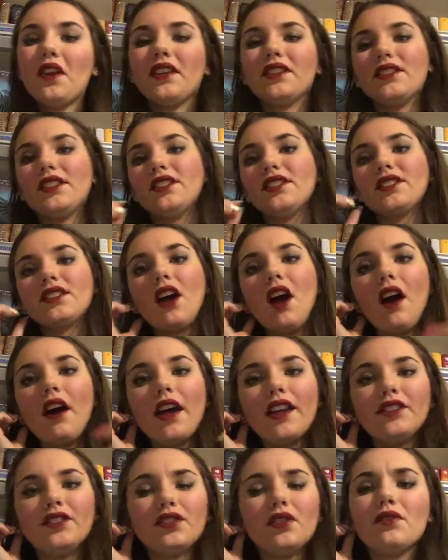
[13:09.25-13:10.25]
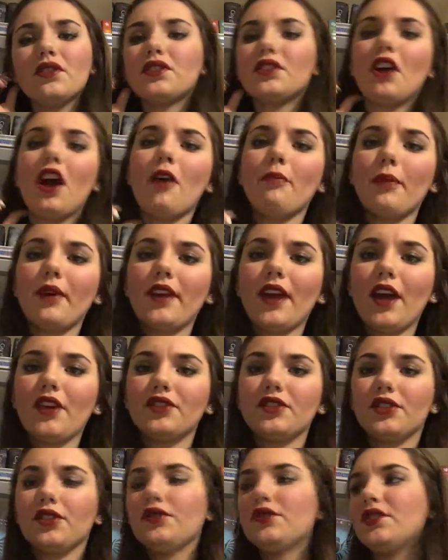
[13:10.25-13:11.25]
and June is talking about how
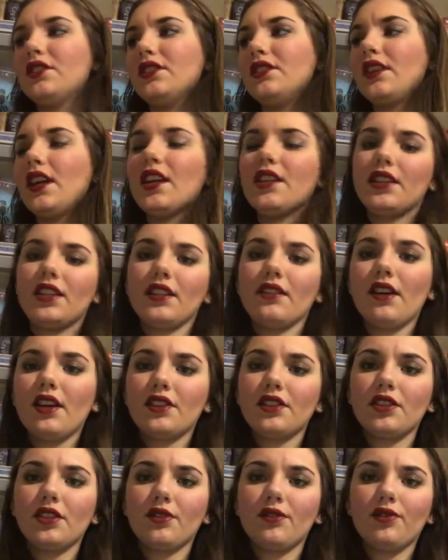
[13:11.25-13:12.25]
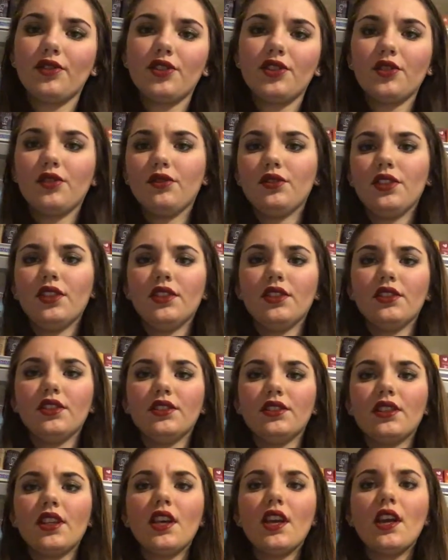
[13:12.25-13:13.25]
she used to date the Elector for 2
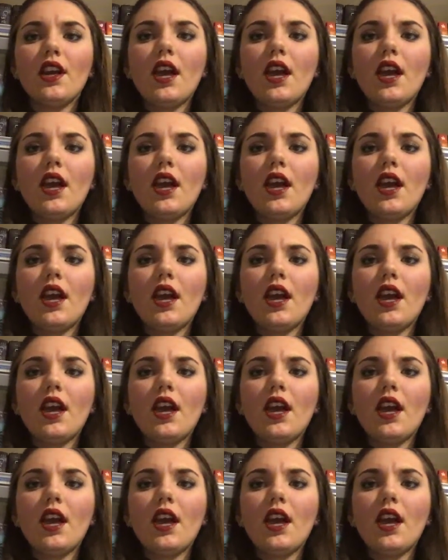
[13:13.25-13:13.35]
years,